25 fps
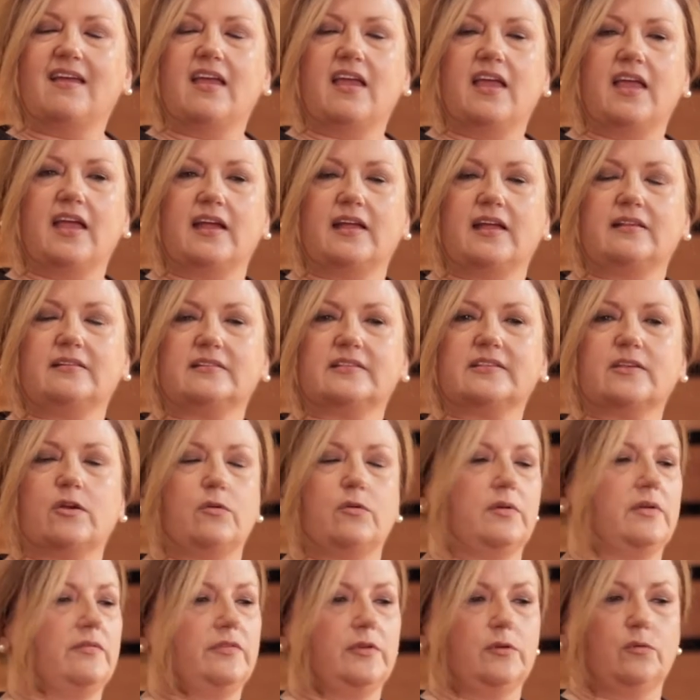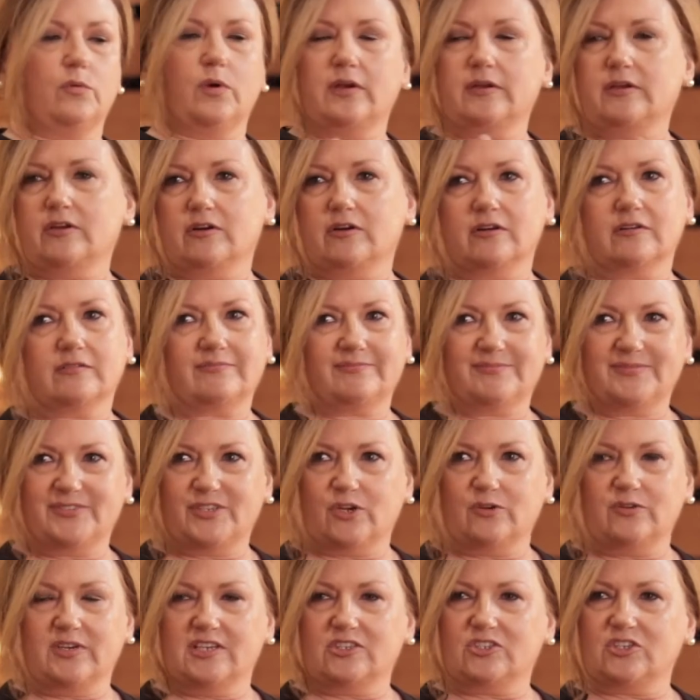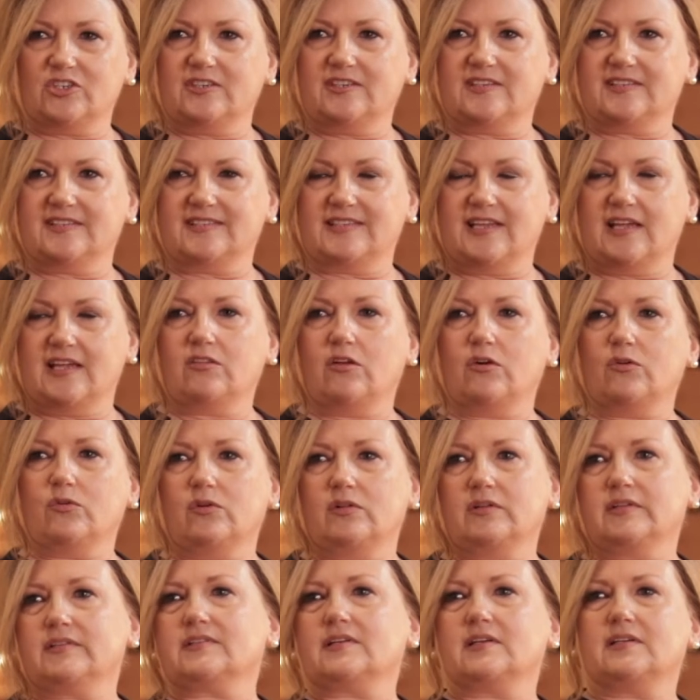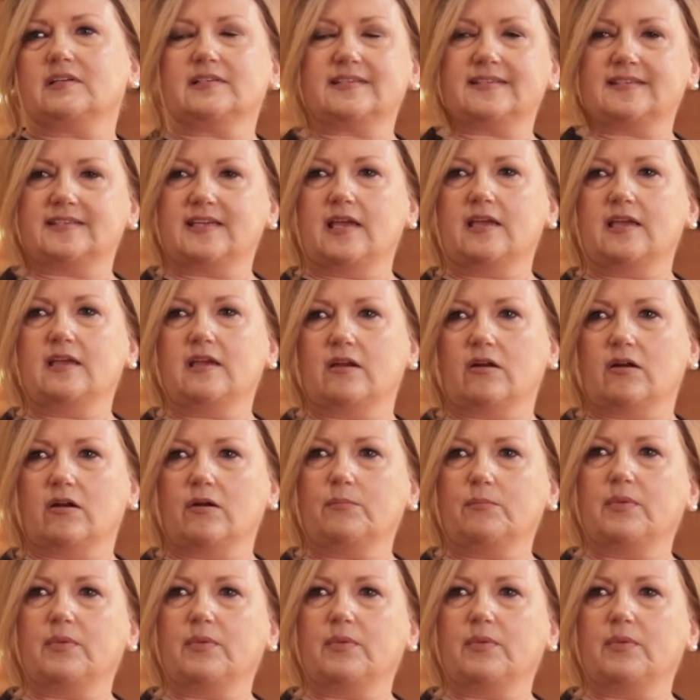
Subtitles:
And so if you want your donation to stay local, it's going to stay here.